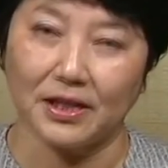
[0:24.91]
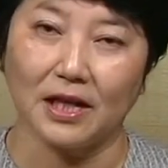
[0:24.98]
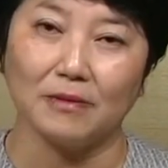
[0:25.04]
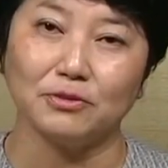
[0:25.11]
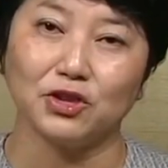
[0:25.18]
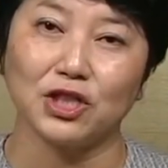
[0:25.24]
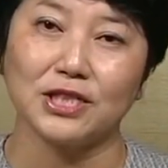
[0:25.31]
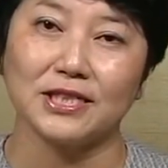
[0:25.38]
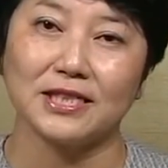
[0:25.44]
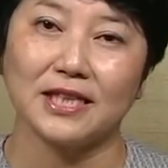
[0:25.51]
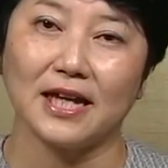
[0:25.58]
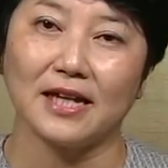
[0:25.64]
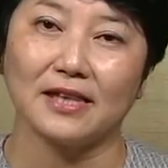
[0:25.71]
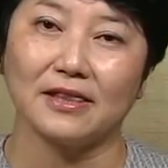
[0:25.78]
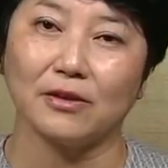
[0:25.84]
um, just
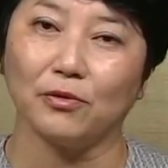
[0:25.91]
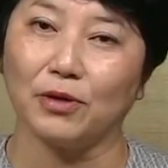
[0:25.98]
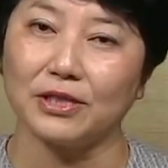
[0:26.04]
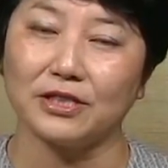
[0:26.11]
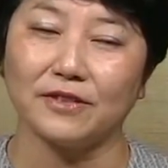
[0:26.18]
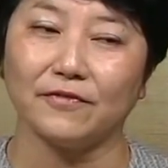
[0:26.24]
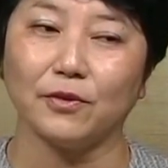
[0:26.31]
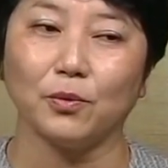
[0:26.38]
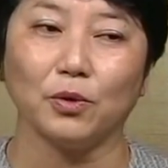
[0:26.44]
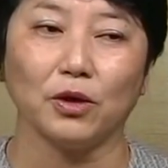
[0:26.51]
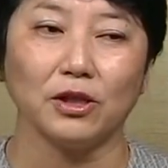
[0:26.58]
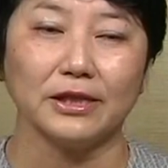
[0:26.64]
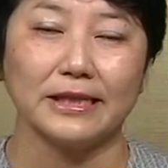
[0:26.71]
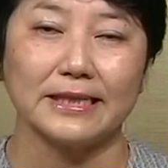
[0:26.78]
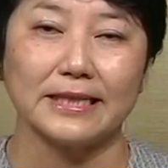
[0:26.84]
like the rest of the
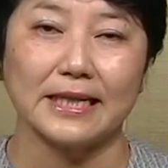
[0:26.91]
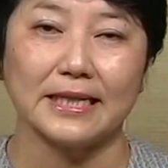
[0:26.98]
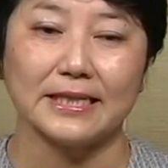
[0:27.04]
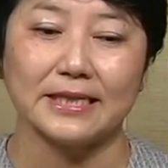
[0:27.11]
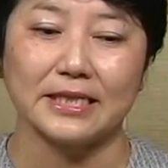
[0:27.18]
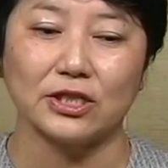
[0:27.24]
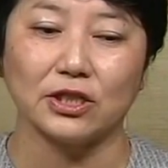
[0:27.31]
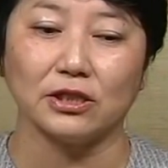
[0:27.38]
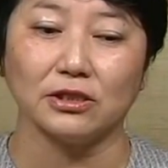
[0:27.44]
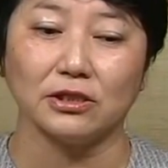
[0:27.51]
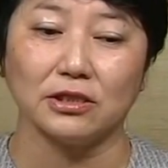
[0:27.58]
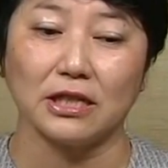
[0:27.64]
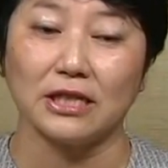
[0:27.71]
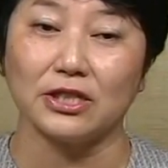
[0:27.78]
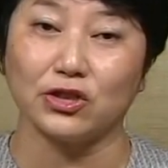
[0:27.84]
world, it's it's
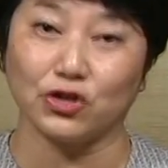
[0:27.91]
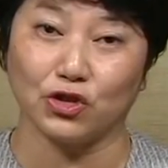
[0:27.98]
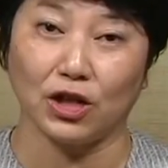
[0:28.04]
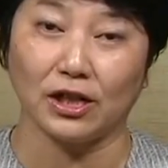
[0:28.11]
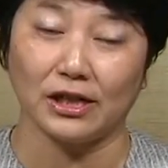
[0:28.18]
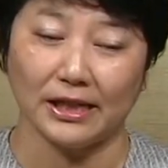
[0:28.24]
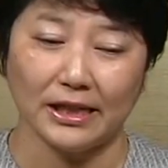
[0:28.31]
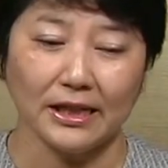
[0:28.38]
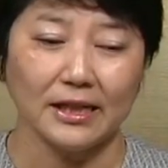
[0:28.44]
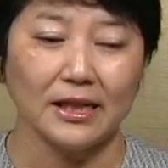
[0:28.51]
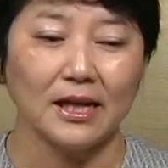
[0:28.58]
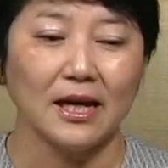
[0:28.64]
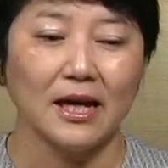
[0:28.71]
still it's struggling.